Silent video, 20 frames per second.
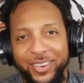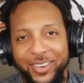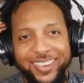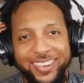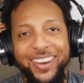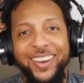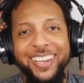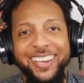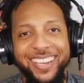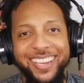
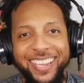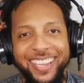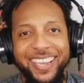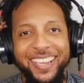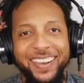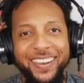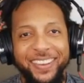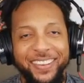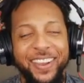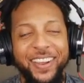They're going
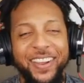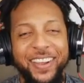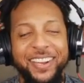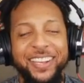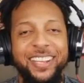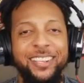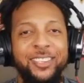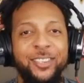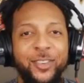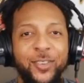
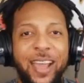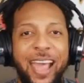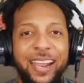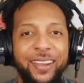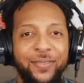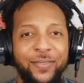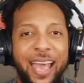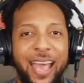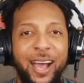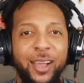to
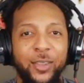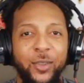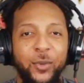extract value.